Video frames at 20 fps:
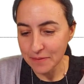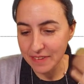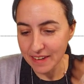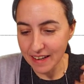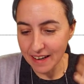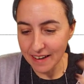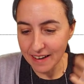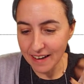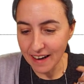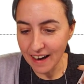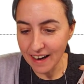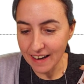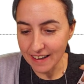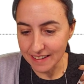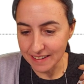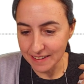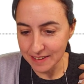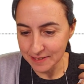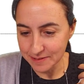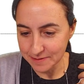
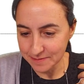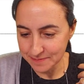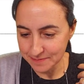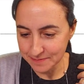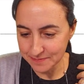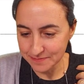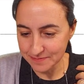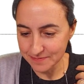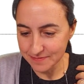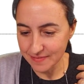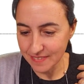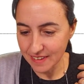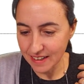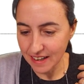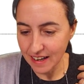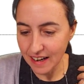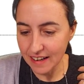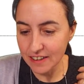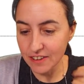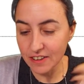hide.
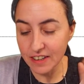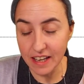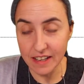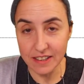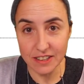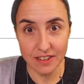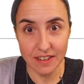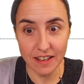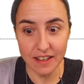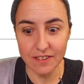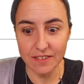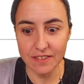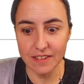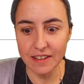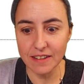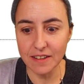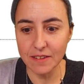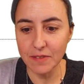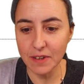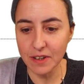And location, I don't
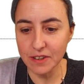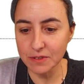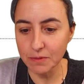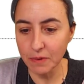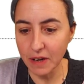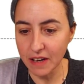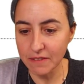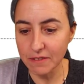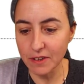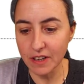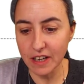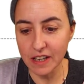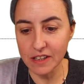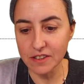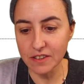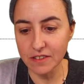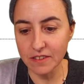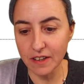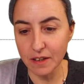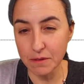need it because we have a
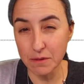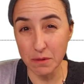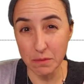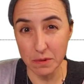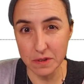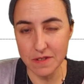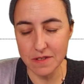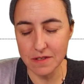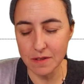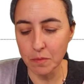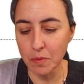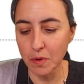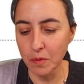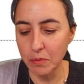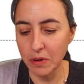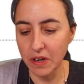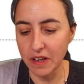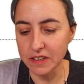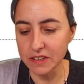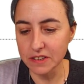location table, which is the
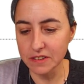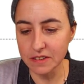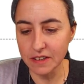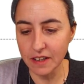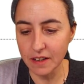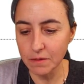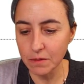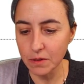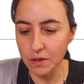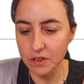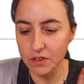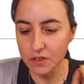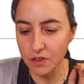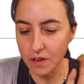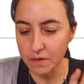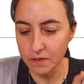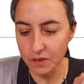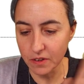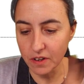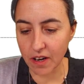population table. So
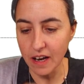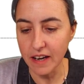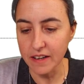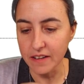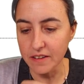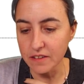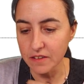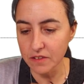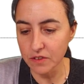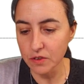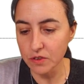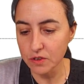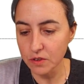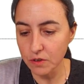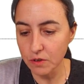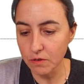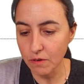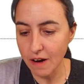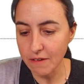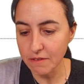I'm going to hide it. You should
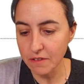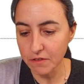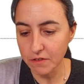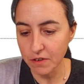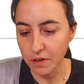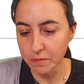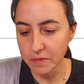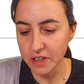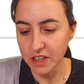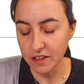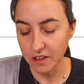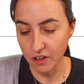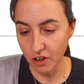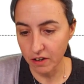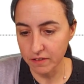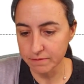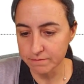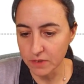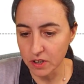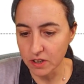grab it from
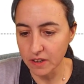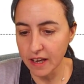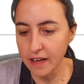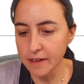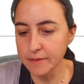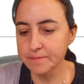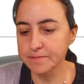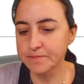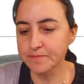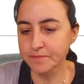here. Okay.